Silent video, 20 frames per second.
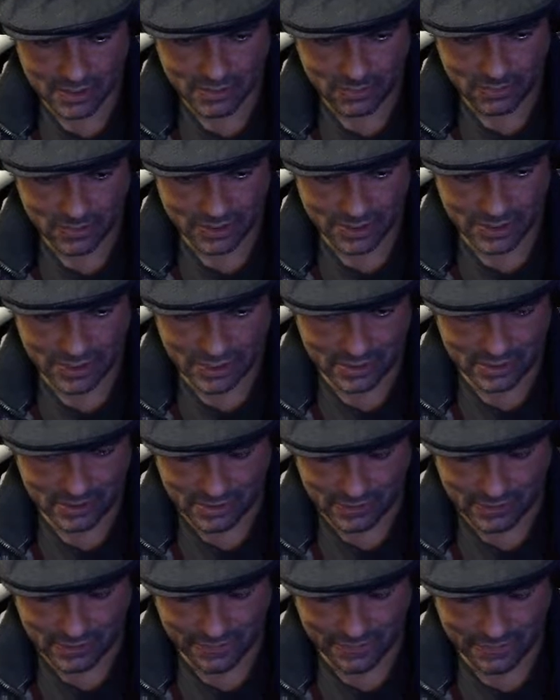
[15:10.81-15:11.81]
We'll see
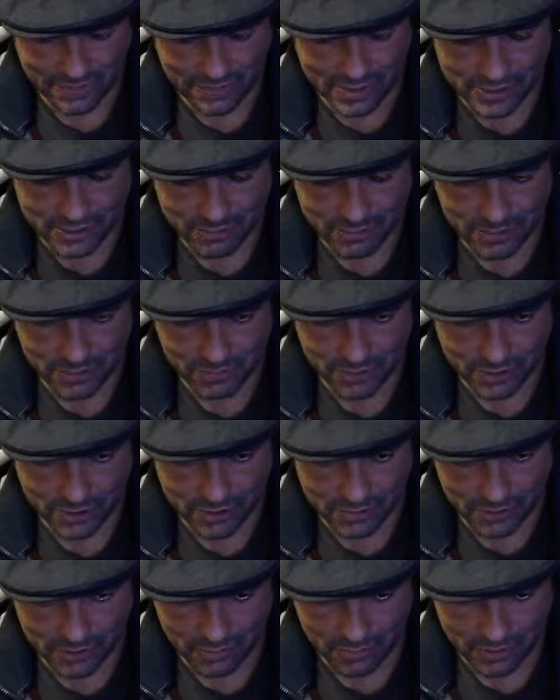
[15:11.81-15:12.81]
if it needs to be
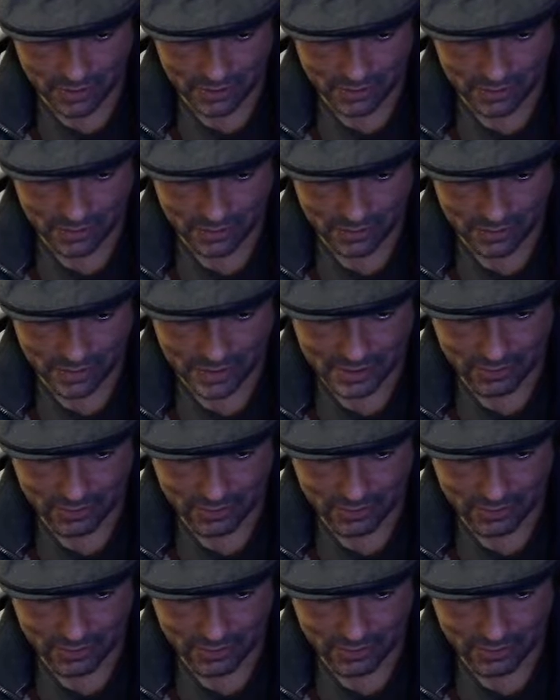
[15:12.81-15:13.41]
mutable. It